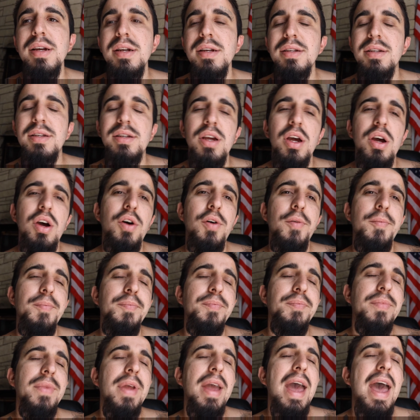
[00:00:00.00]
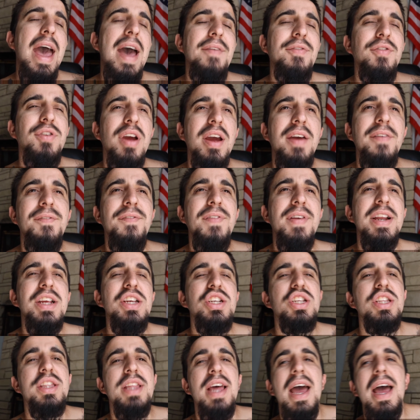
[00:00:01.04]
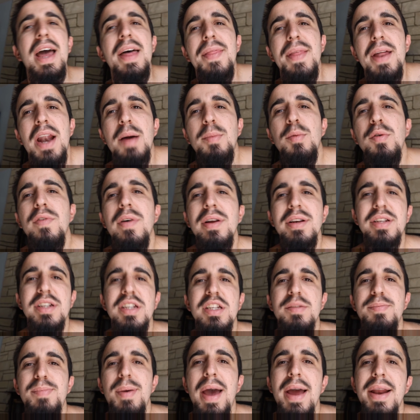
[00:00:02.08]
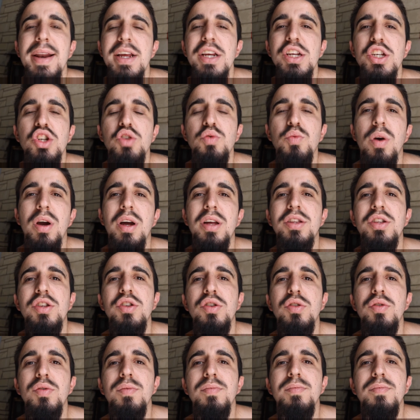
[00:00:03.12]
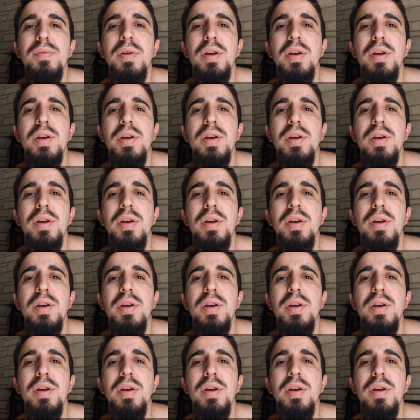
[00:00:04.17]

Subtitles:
So after I've finished that, then I'll move on to Spanish, where I'll do,